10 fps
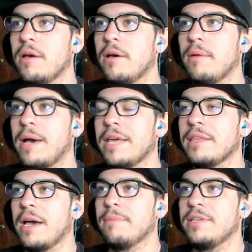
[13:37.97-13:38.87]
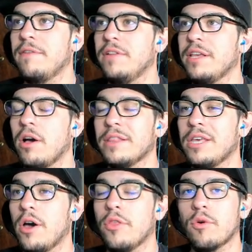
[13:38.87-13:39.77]
I'm definitely on
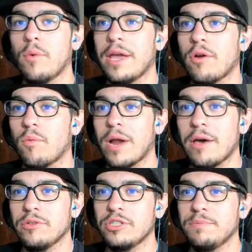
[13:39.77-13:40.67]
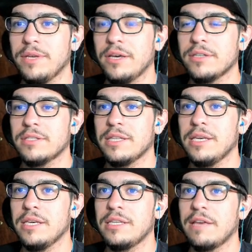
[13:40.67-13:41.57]
the other way around just because
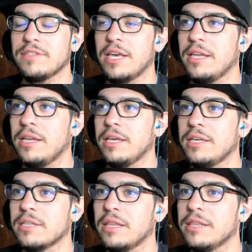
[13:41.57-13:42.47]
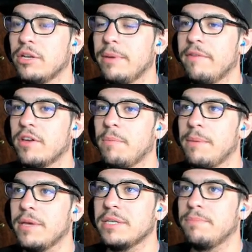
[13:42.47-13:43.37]
the Davis Ken is a little bit of a
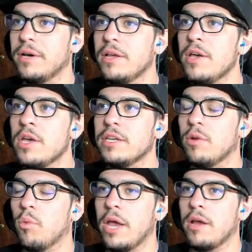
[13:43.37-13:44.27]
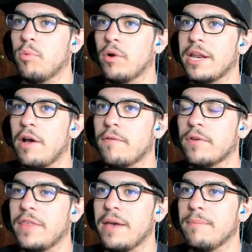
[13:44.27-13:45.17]
commitment, but did end up working out for
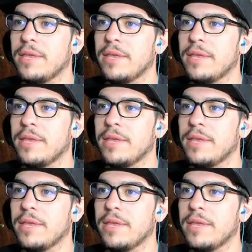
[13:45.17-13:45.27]
them.